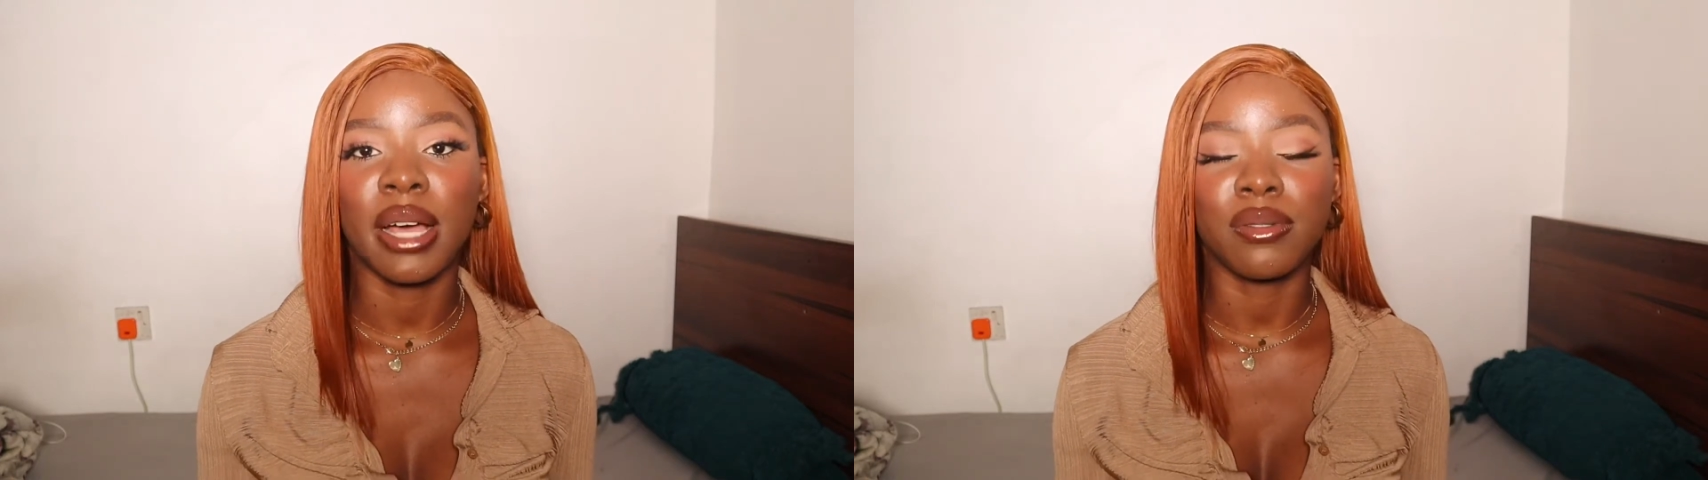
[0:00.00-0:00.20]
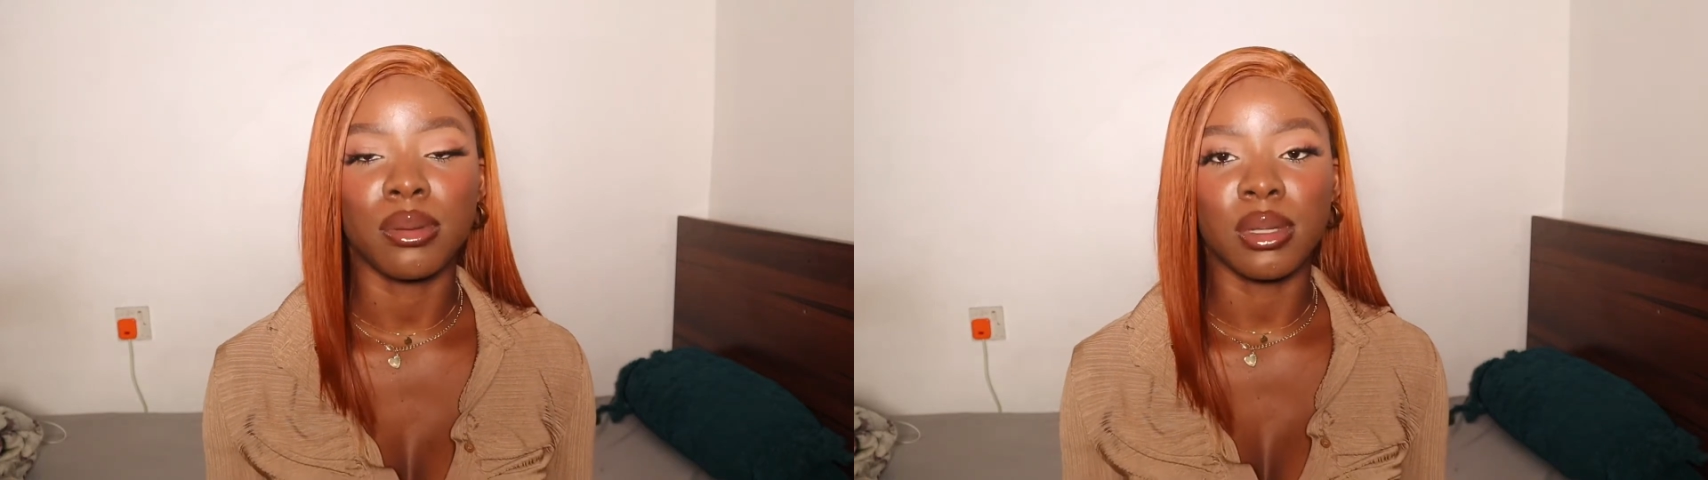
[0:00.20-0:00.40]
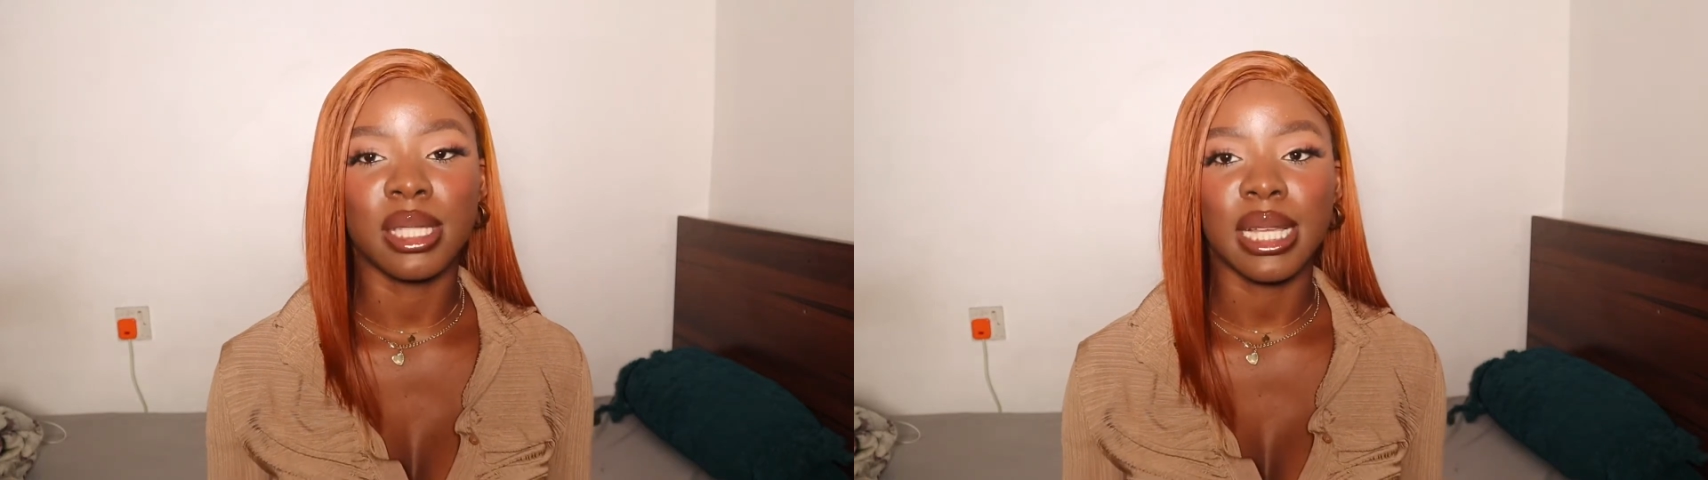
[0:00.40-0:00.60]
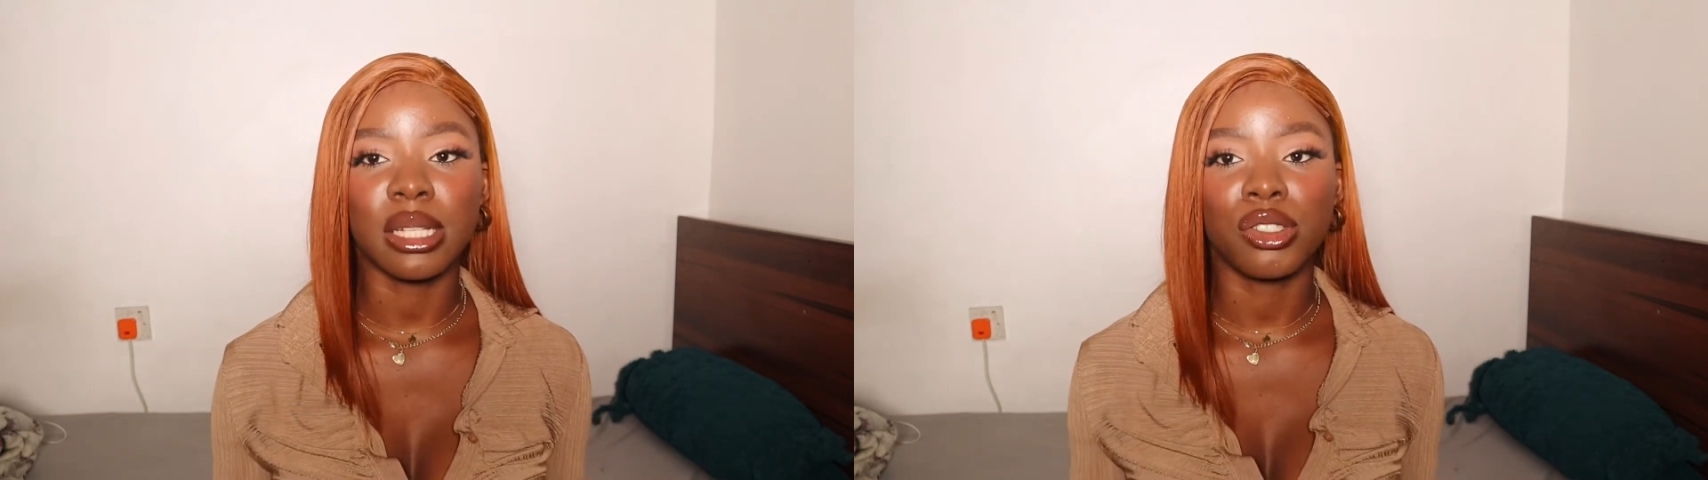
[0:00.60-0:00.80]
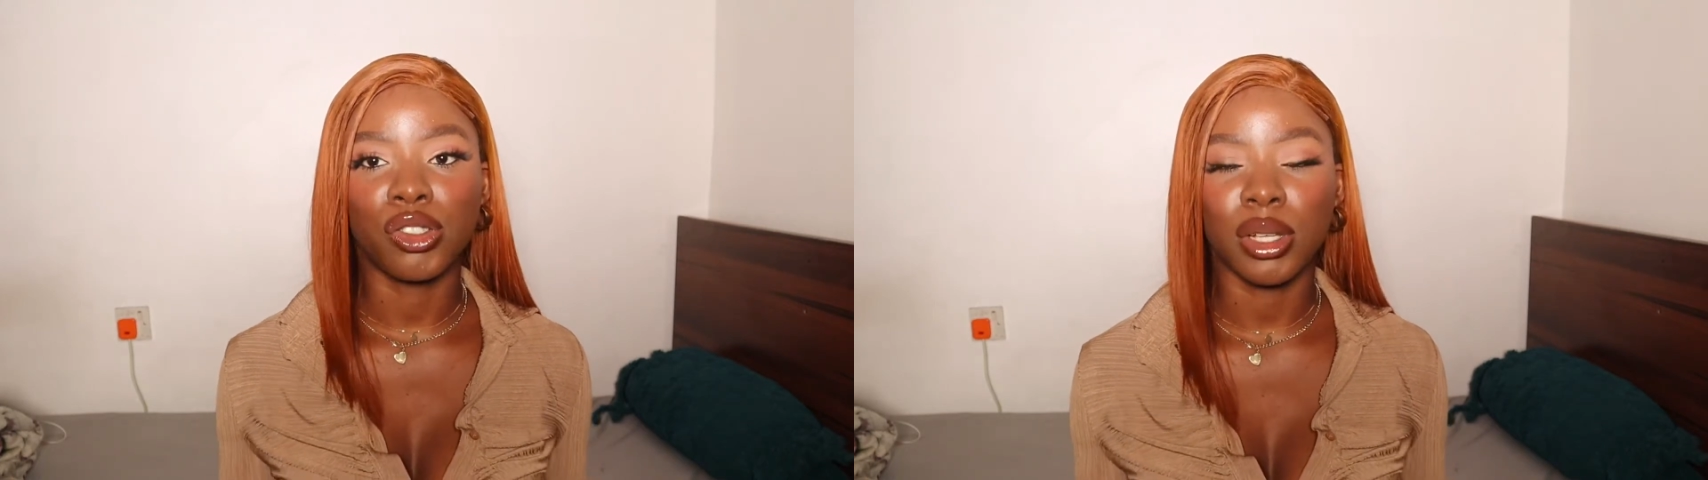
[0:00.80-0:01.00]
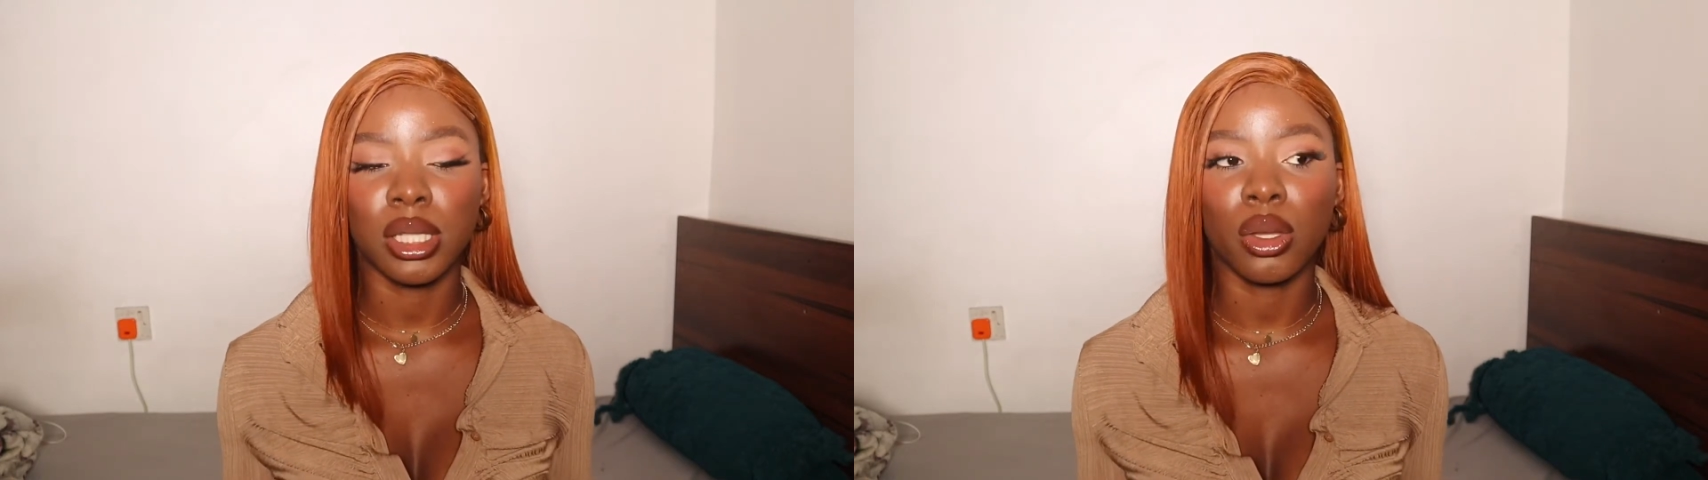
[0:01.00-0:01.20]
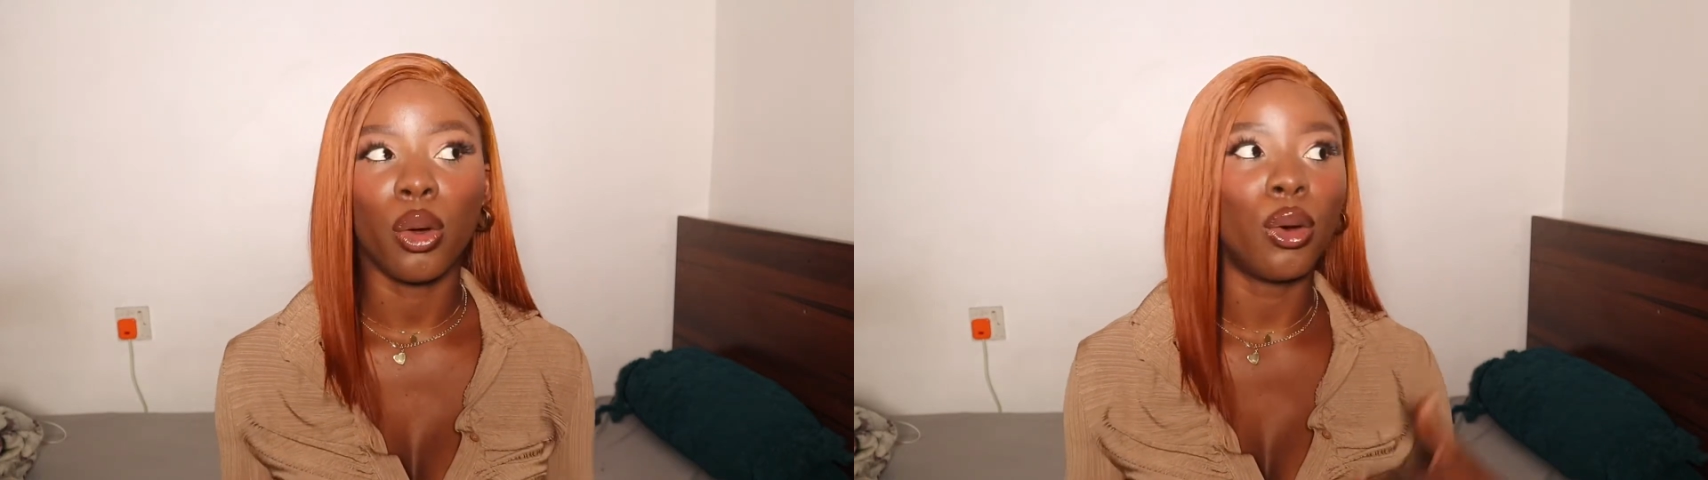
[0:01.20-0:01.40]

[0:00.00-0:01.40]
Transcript: have to start stressing,